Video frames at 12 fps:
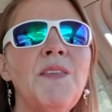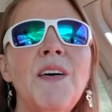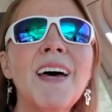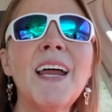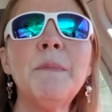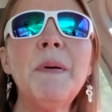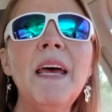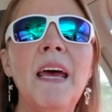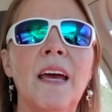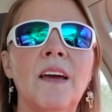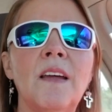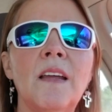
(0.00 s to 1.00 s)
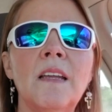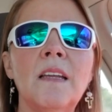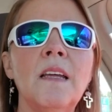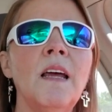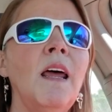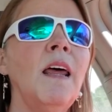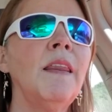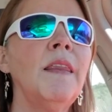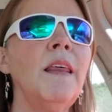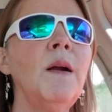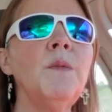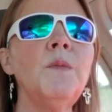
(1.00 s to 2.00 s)
they're kind of big.
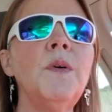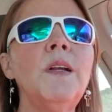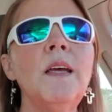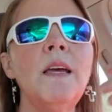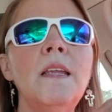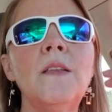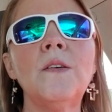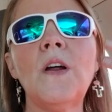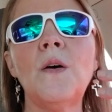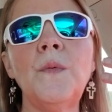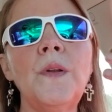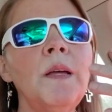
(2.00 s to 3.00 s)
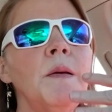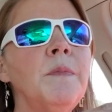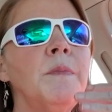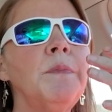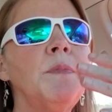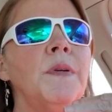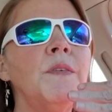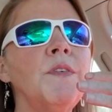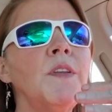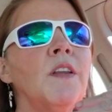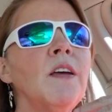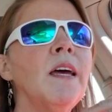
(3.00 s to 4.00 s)
They don't really, they're not really
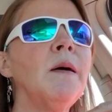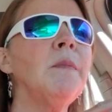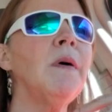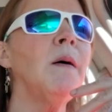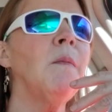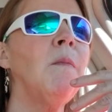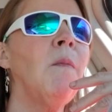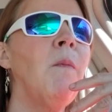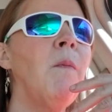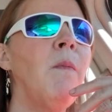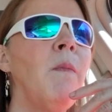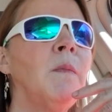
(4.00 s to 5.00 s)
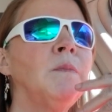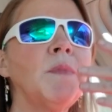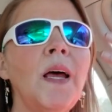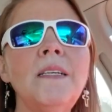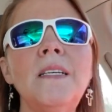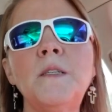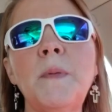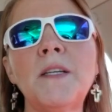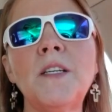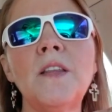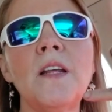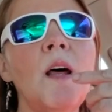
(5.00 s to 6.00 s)
different looking, but
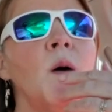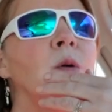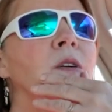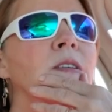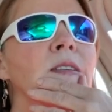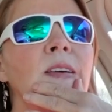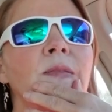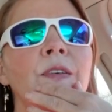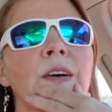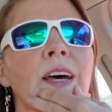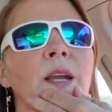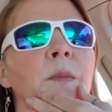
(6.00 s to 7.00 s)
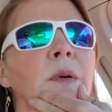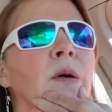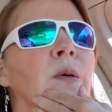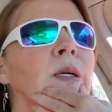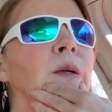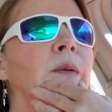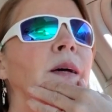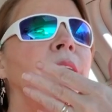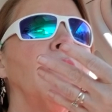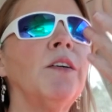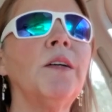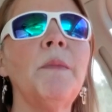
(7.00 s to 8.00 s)
especially the lowers, they feel kind of big
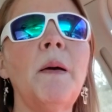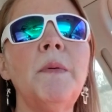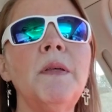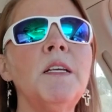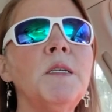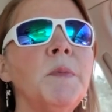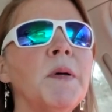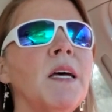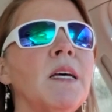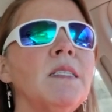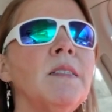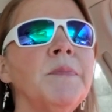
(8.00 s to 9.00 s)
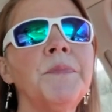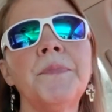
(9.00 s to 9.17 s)
around here. And maybe this because